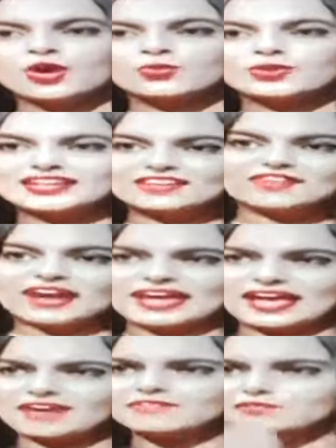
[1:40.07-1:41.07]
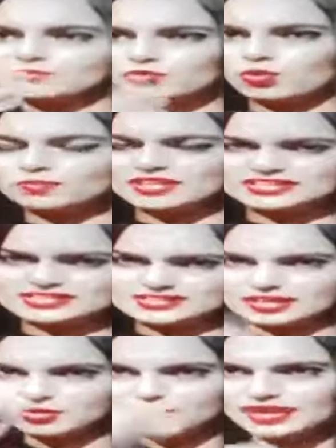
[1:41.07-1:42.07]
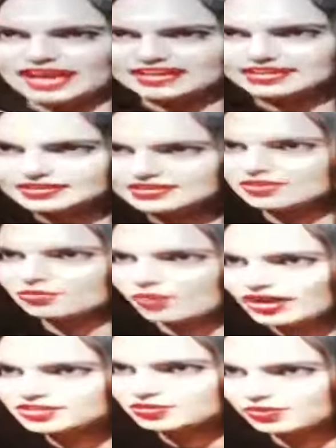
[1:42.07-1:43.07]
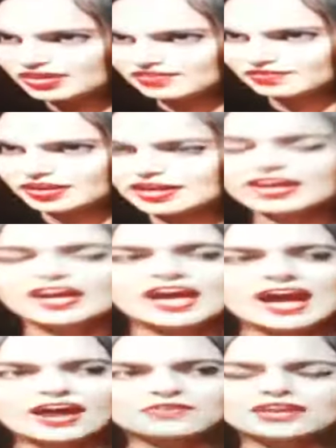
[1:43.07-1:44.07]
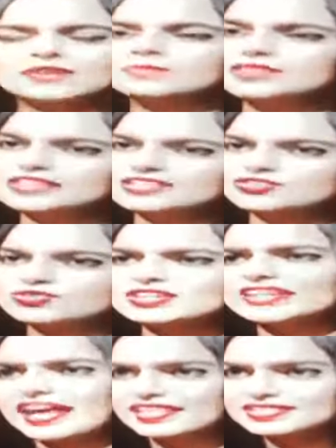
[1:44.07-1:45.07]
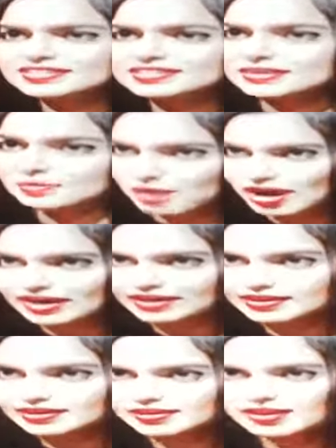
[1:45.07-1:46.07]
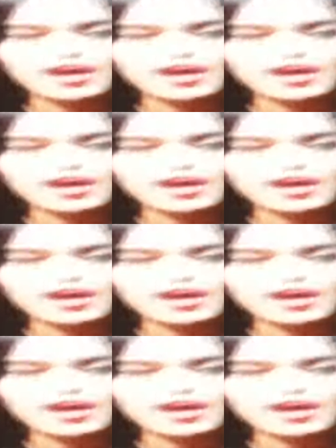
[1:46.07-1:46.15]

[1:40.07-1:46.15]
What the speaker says: Whenever I have a form that says, are you black, Indian, white, or whatever, I write, please read Anthony Appiah.